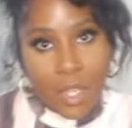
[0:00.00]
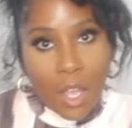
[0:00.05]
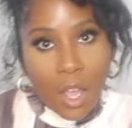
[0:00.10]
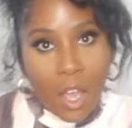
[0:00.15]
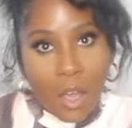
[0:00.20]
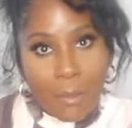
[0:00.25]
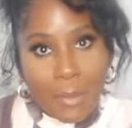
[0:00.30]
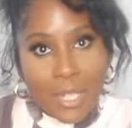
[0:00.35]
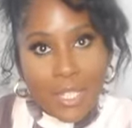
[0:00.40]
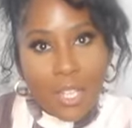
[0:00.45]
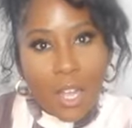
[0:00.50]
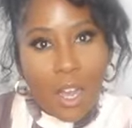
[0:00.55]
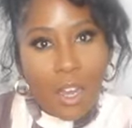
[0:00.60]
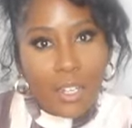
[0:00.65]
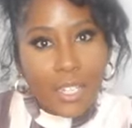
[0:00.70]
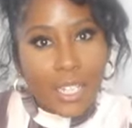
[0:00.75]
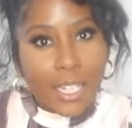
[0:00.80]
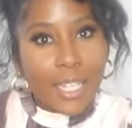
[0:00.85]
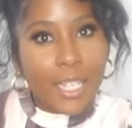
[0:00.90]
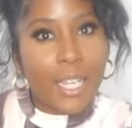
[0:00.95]
It's
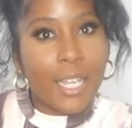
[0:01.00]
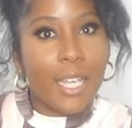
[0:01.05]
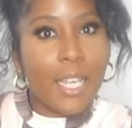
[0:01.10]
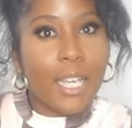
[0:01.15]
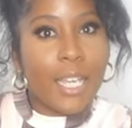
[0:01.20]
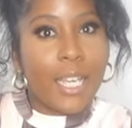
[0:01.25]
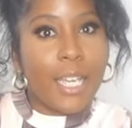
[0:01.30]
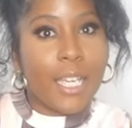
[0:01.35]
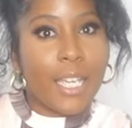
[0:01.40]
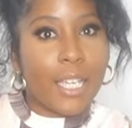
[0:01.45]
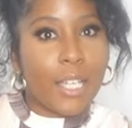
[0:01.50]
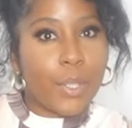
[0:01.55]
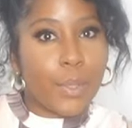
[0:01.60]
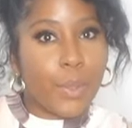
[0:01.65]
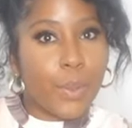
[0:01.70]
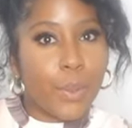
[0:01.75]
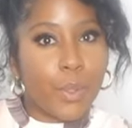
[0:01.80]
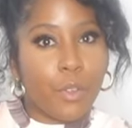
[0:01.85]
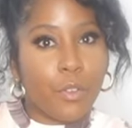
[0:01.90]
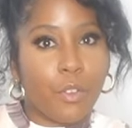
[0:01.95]
hugging in
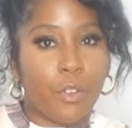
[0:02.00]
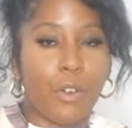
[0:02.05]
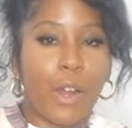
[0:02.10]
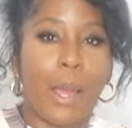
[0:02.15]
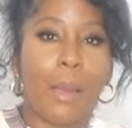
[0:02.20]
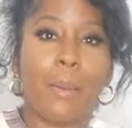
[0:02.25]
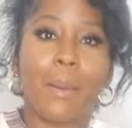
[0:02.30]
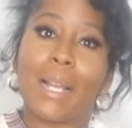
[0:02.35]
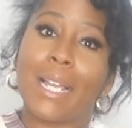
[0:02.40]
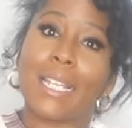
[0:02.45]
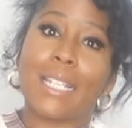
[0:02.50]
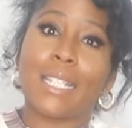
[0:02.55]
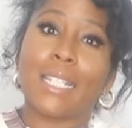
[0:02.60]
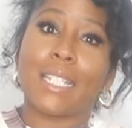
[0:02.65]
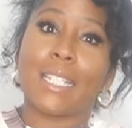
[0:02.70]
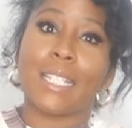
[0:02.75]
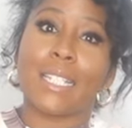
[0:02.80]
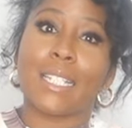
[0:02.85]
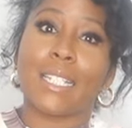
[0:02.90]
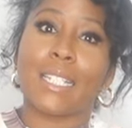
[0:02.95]
all of the right
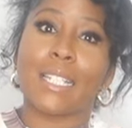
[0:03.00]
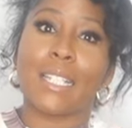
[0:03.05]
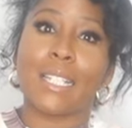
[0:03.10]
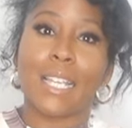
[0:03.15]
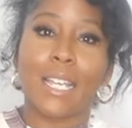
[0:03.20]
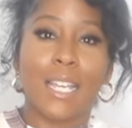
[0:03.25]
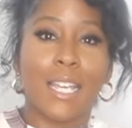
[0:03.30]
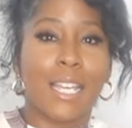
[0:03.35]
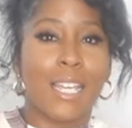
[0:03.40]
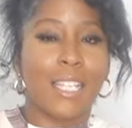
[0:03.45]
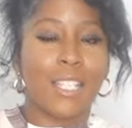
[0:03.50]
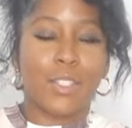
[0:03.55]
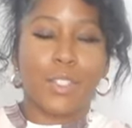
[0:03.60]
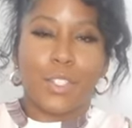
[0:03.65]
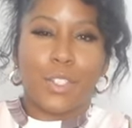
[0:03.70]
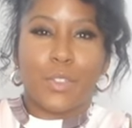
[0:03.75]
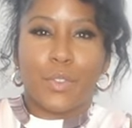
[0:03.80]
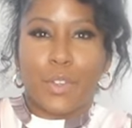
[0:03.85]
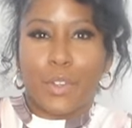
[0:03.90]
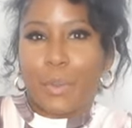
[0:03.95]
places. It's
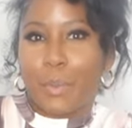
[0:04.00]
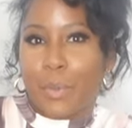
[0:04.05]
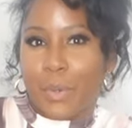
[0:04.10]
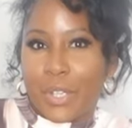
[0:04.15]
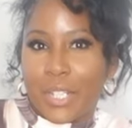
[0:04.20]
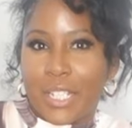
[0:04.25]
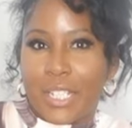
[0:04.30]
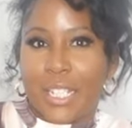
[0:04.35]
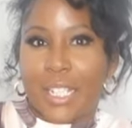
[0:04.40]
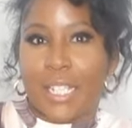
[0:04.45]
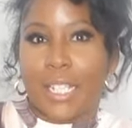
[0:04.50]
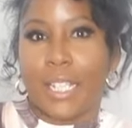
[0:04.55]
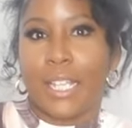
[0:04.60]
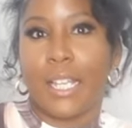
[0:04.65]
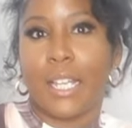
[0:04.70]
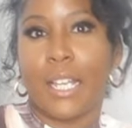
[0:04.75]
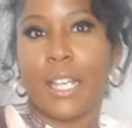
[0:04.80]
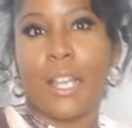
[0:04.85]
just very pretty.